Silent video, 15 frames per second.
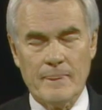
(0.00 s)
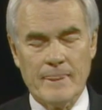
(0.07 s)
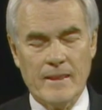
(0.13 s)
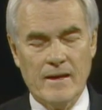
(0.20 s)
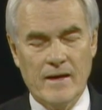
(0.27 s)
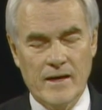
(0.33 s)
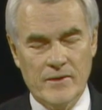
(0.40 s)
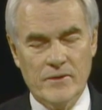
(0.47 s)

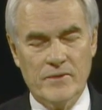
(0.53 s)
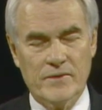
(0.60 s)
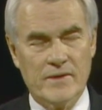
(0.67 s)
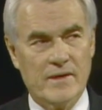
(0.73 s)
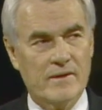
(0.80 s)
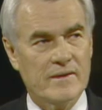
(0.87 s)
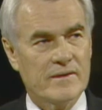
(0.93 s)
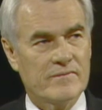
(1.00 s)
I know that
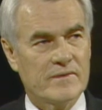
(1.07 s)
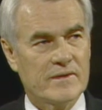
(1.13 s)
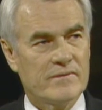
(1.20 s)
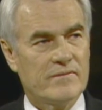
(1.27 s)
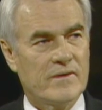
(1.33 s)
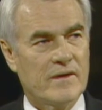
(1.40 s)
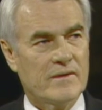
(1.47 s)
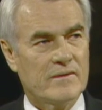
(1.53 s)
our Heavenly
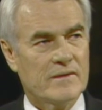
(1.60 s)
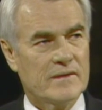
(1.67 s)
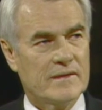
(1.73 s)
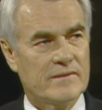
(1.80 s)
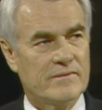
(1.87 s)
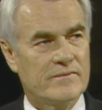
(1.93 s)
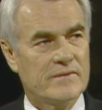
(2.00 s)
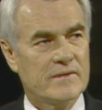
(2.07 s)
Father
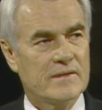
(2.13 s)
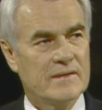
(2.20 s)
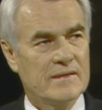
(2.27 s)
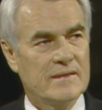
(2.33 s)
lives.